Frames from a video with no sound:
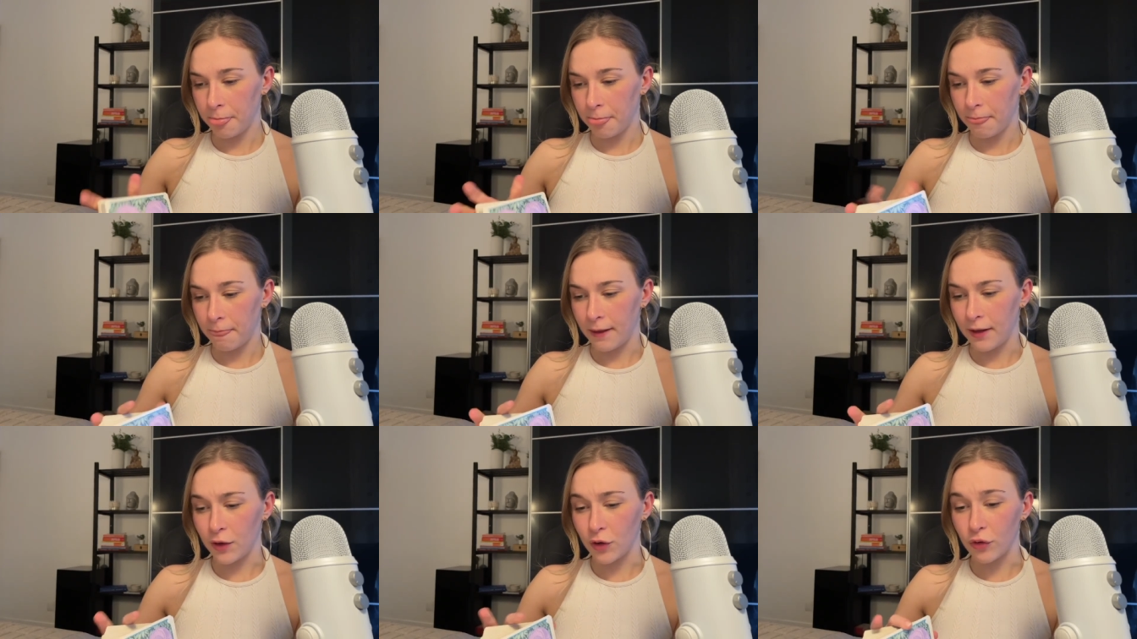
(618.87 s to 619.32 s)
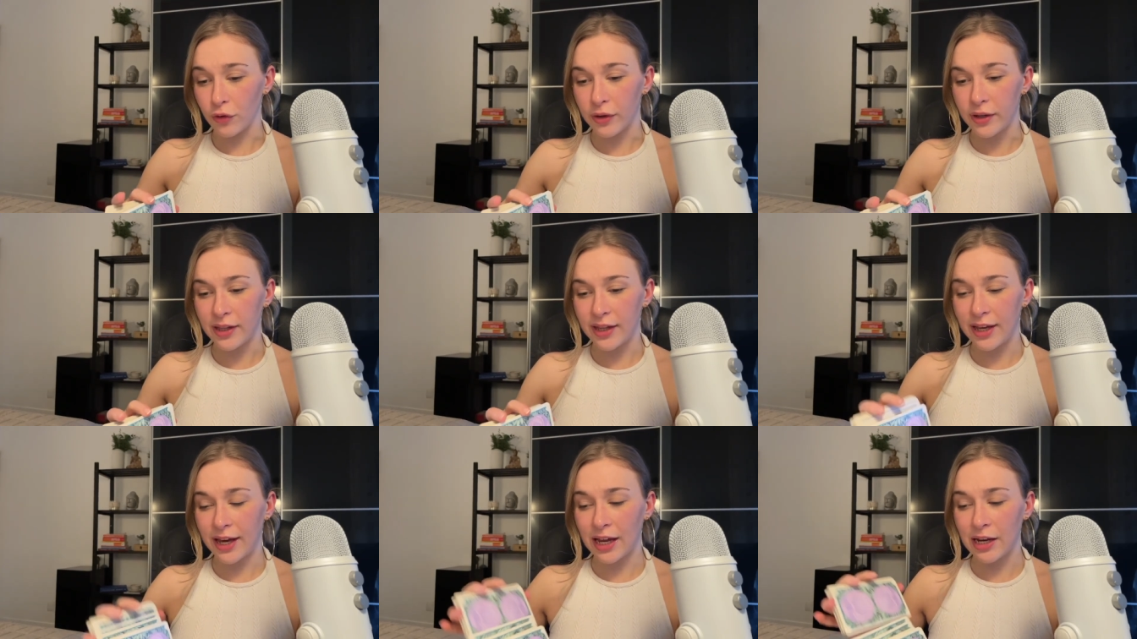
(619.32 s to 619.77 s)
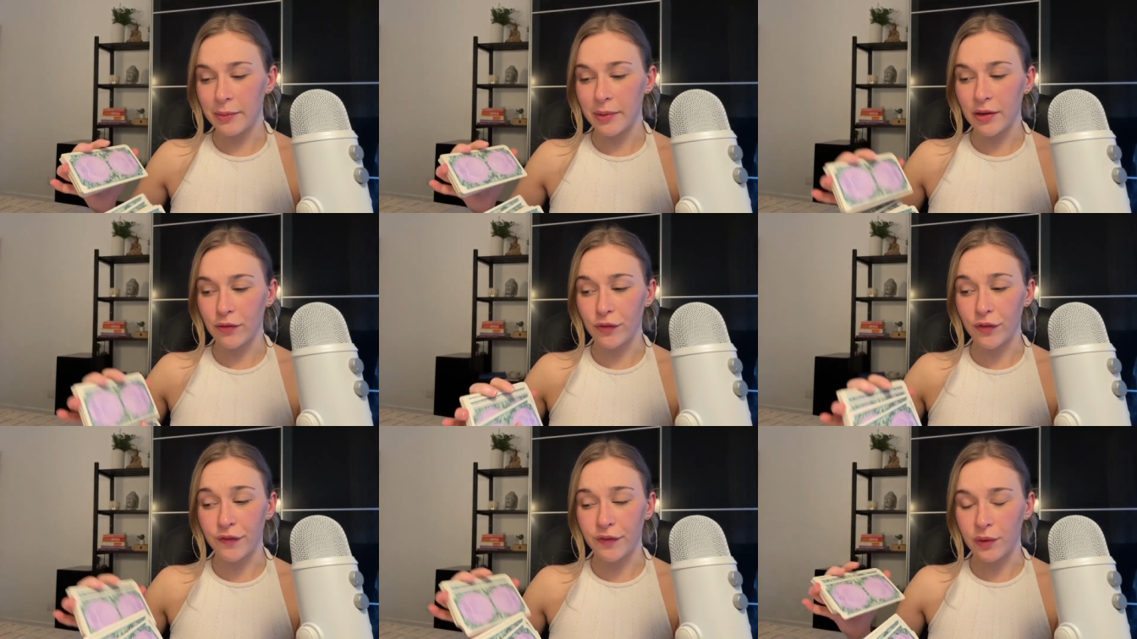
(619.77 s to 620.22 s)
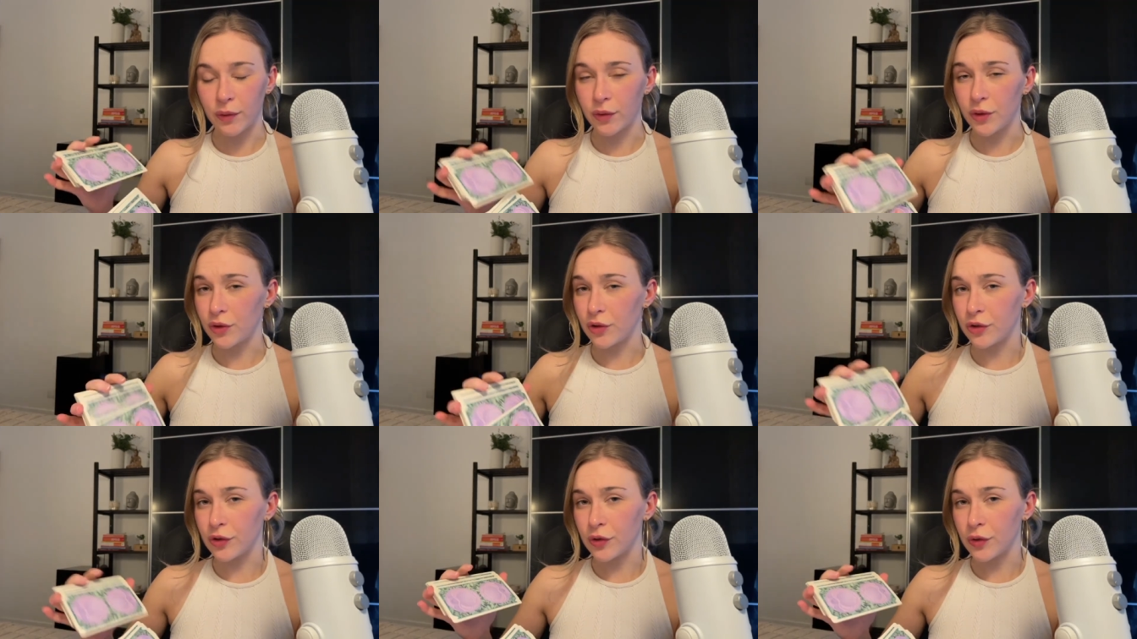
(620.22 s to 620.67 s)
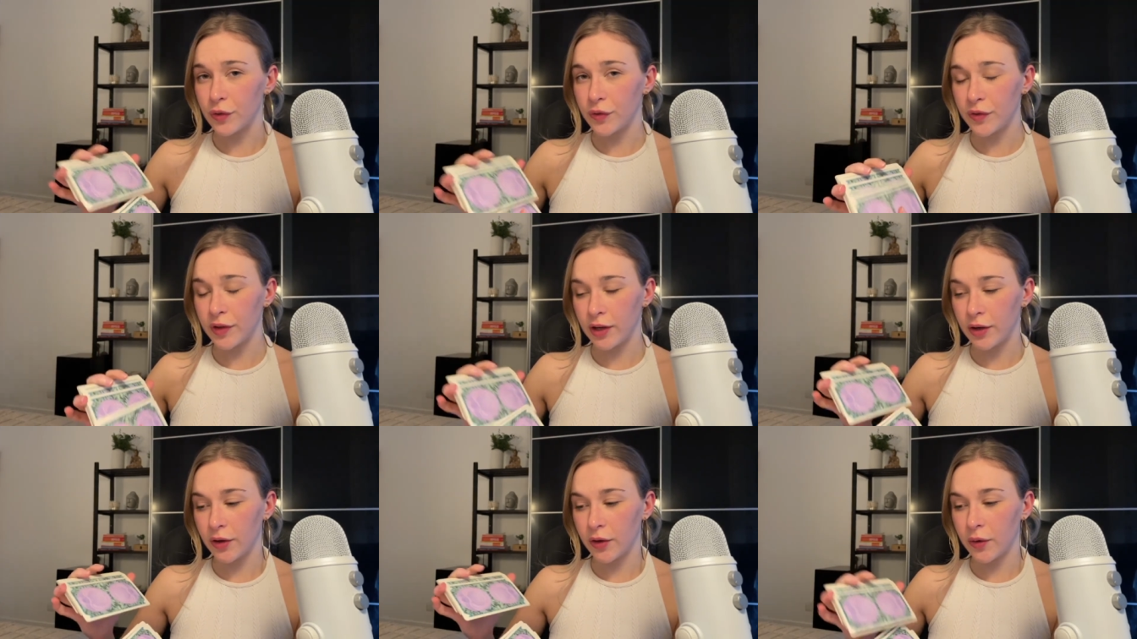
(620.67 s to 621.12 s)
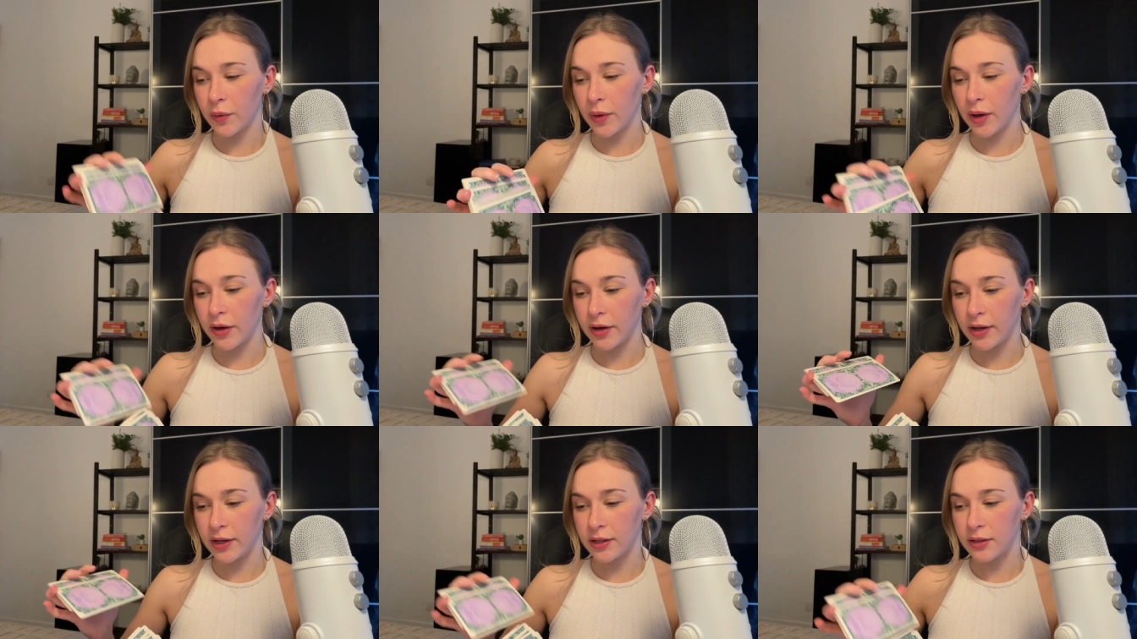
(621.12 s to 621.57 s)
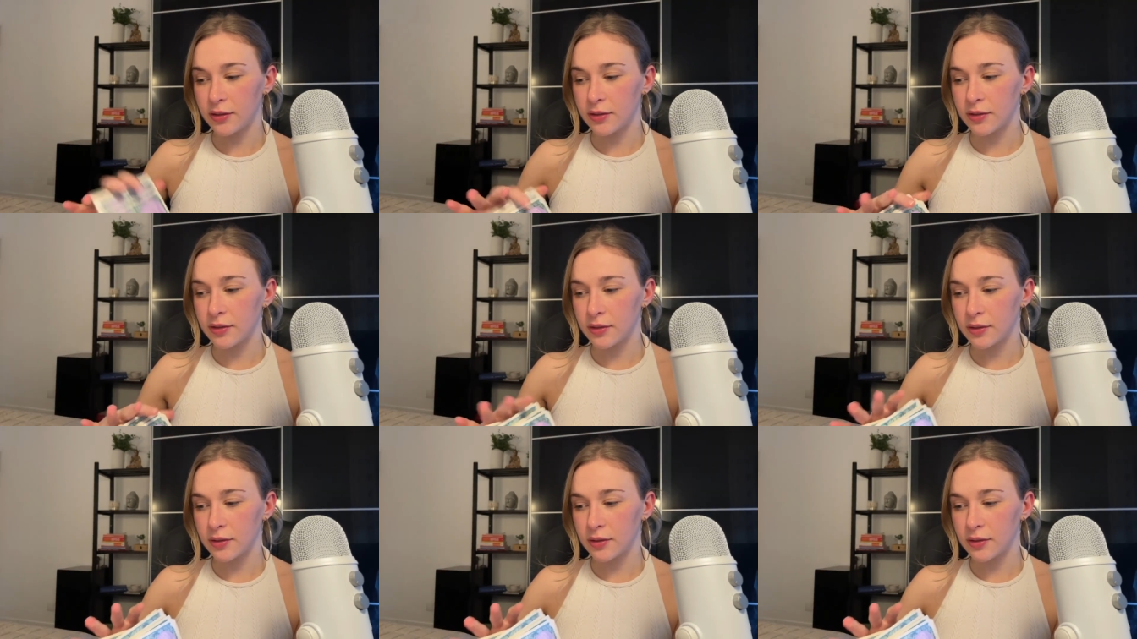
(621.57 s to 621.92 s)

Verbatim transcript: Like you're really kind of being revealed the truth here, Aquarius